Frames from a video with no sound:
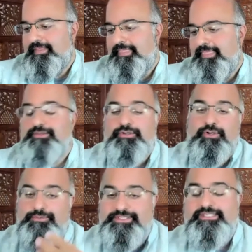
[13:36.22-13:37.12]
So
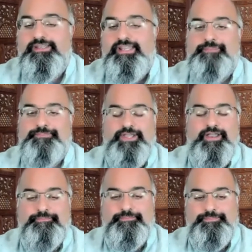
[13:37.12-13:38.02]
closing the
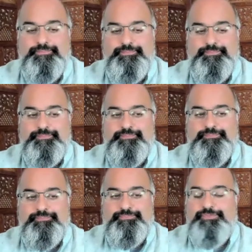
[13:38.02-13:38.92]
laptop,
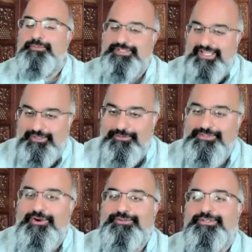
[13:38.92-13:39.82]
which I know is
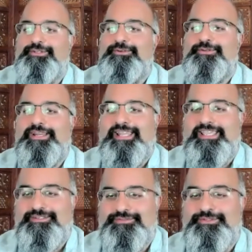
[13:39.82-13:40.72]
hard to do in an age
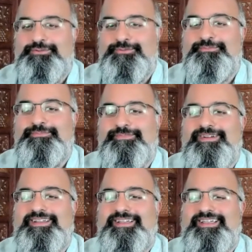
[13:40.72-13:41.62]
of Zoom,
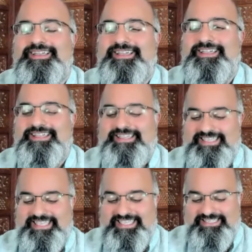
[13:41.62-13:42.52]

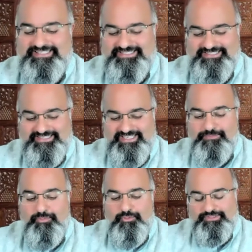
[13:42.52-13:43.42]
is
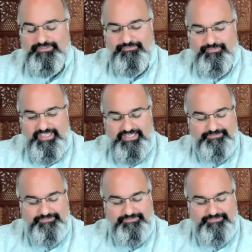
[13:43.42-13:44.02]
important for that.